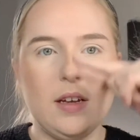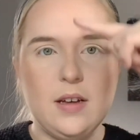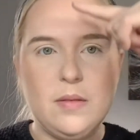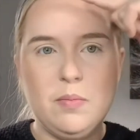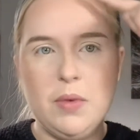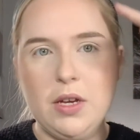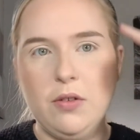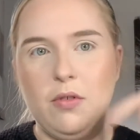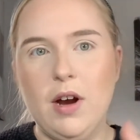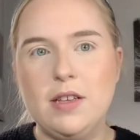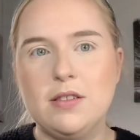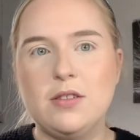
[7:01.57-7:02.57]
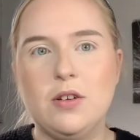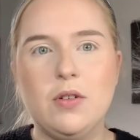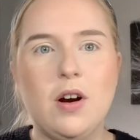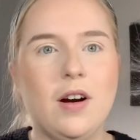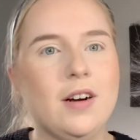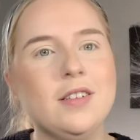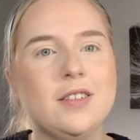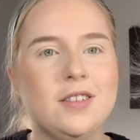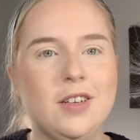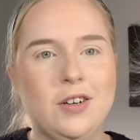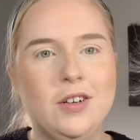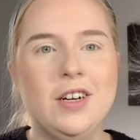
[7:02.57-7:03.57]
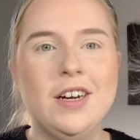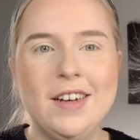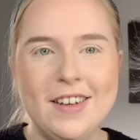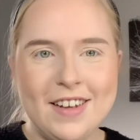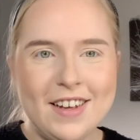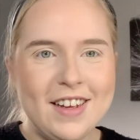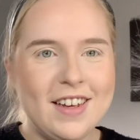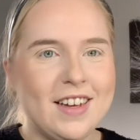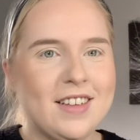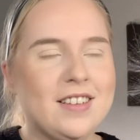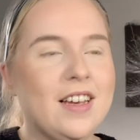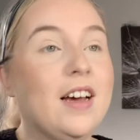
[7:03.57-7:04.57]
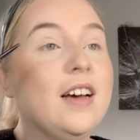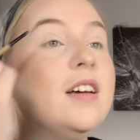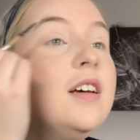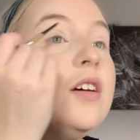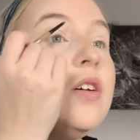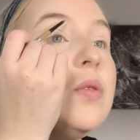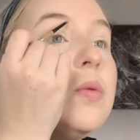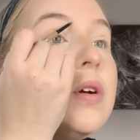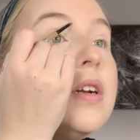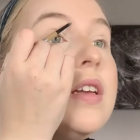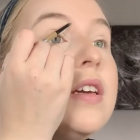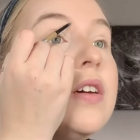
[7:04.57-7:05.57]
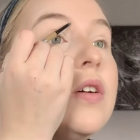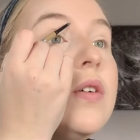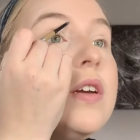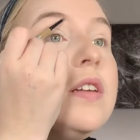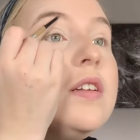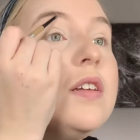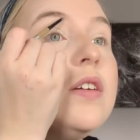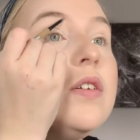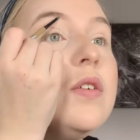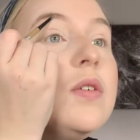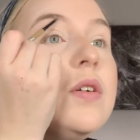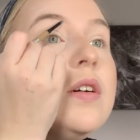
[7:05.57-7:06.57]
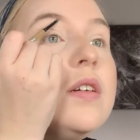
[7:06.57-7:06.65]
a big rhinestone heart. So it's really going to